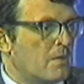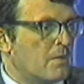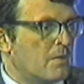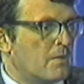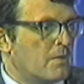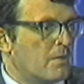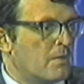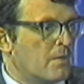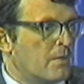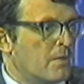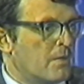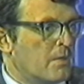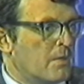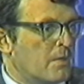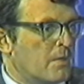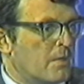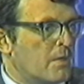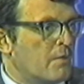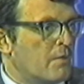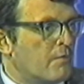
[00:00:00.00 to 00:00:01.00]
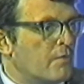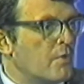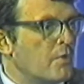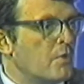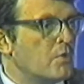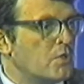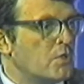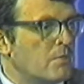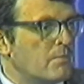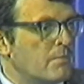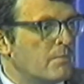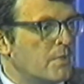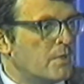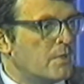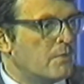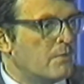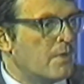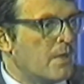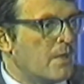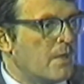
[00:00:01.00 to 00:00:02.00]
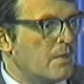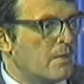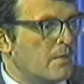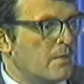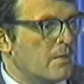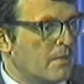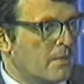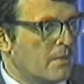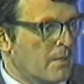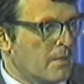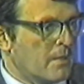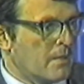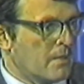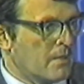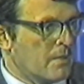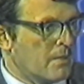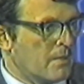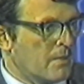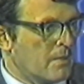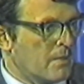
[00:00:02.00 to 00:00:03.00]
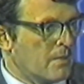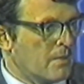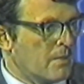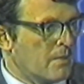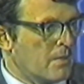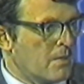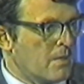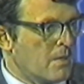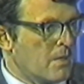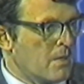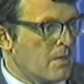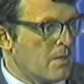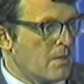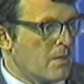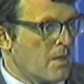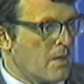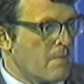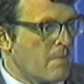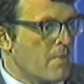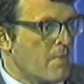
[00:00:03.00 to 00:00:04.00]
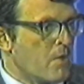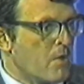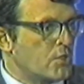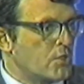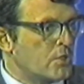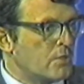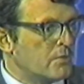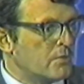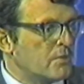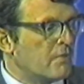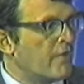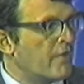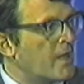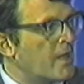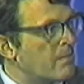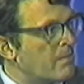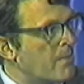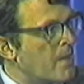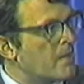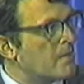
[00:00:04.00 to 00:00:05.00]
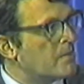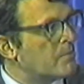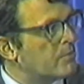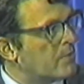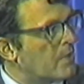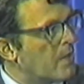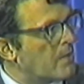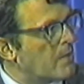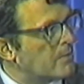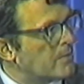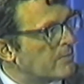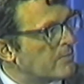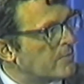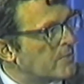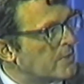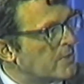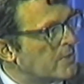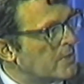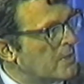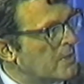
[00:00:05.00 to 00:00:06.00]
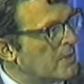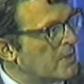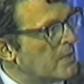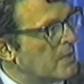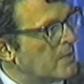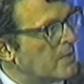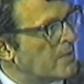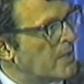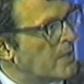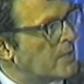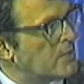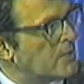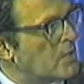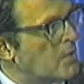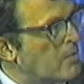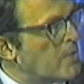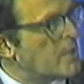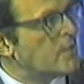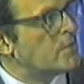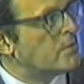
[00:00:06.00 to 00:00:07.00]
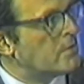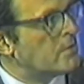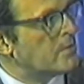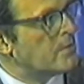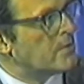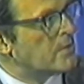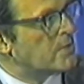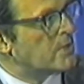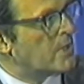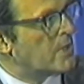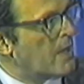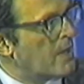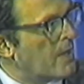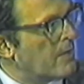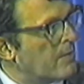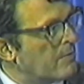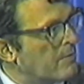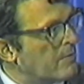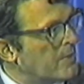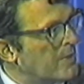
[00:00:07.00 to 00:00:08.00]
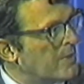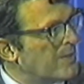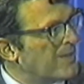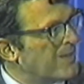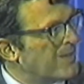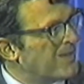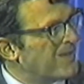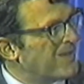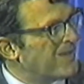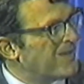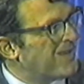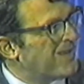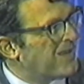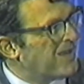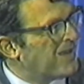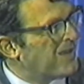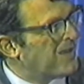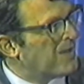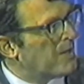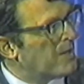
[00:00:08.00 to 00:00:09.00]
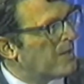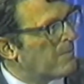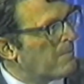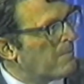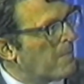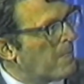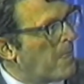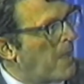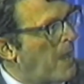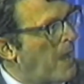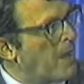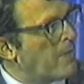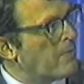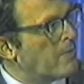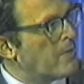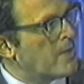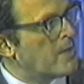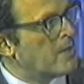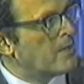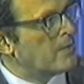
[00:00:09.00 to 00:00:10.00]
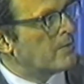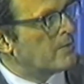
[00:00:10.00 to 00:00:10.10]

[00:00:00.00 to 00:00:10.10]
the confusion between the emotional developmental problems mm-hmm. that so many students have. And their